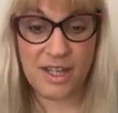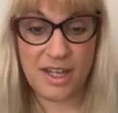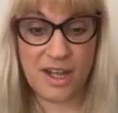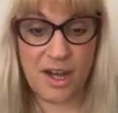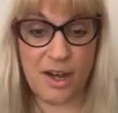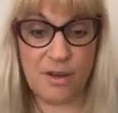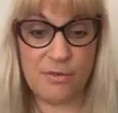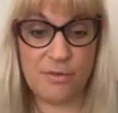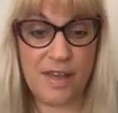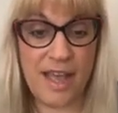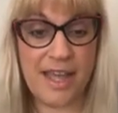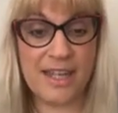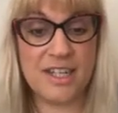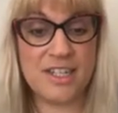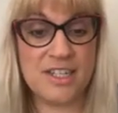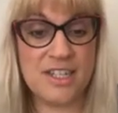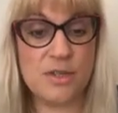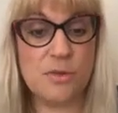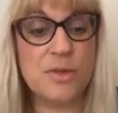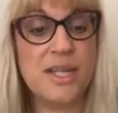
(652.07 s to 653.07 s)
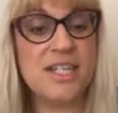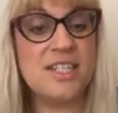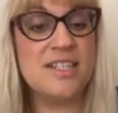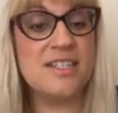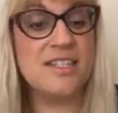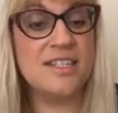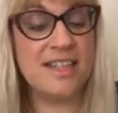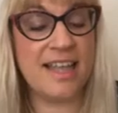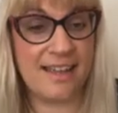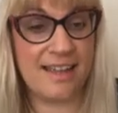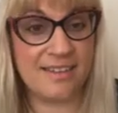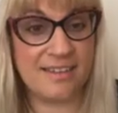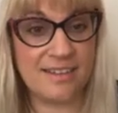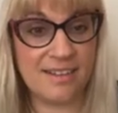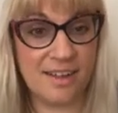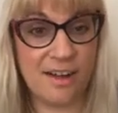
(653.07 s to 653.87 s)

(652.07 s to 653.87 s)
of energy reaches the end